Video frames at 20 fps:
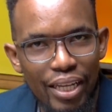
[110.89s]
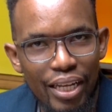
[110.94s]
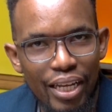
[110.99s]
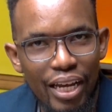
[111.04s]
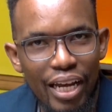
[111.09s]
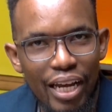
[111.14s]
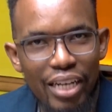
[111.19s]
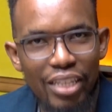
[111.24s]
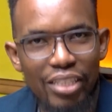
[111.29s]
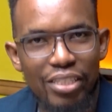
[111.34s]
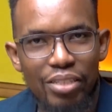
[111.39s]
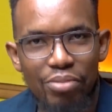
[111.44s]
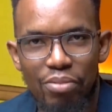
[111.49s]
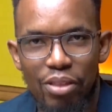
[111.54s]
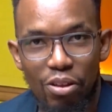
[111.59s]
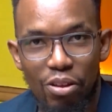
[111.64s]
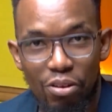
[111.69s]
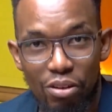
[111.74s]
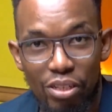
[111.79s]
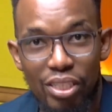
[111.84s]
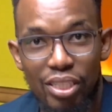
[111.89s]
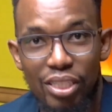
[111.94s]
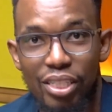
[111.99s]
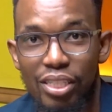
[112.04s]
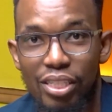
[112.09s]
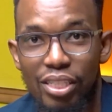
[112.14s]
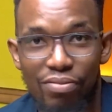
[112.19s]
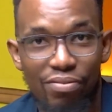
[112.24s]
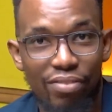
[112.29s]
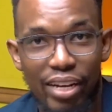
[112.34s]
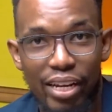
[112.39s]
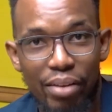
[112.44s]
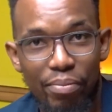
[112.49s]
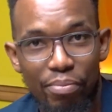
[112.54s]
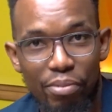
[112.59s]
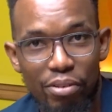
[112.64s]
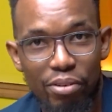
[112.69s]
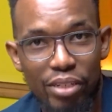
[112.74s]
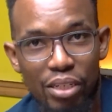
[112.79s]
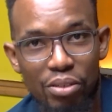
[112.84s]
And it's very
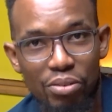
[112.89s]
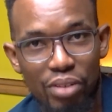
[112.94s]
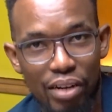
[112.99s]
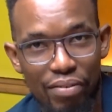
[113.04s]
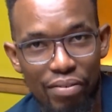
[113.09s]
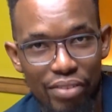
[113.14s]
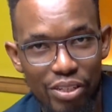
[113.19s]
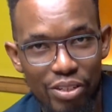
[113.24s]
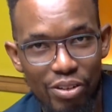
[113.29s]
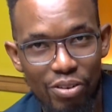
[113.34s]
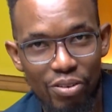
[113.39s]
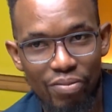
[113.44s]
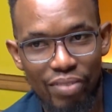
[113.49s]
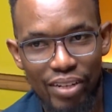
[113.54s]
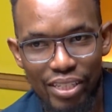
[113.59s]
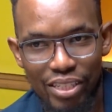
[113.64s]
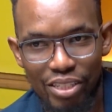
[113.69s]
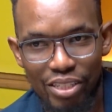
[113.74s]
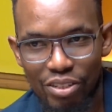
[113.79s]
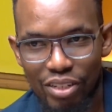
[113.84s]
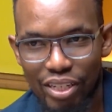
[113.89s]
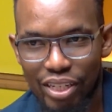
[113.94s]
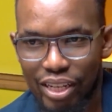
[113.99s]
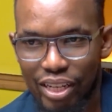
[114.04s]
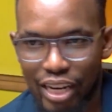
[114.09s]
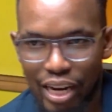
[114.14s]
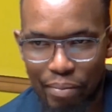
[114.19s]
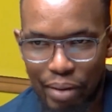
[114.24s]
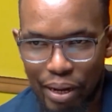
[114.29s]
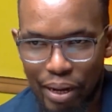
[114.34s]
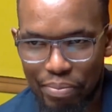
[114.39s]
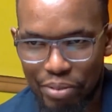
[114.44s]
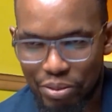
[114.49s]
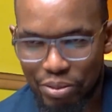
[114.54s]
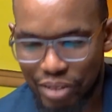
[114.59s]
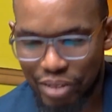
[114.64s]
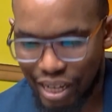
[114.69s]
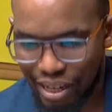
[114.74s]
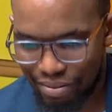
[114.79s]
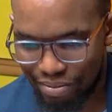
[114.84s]
important to have this conversation. And I'm happy to
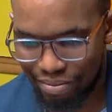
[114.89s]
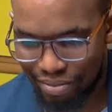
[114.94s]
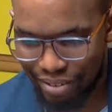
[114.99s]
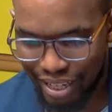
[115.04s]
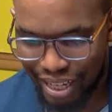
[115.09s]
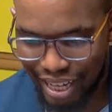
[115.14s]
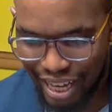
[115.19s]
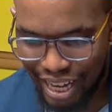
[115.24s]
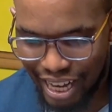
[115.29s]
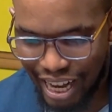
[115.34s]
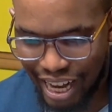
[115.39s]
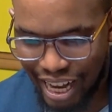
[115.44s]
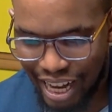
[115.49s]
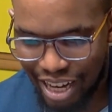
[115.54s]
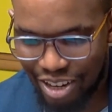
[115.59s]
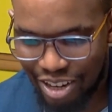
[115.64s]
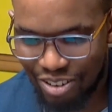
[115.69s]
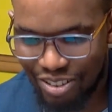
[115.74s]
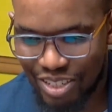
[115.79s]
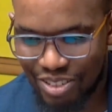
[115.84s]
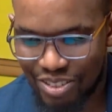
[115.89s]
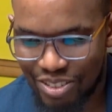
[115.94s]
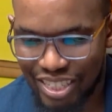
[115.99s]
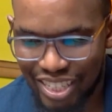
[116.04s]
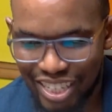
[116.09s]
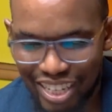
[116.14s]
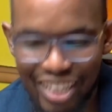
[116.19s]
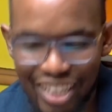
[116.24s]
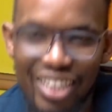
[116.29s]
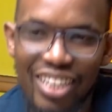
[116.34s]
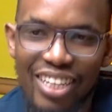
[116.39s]
have Dr. Ochiri.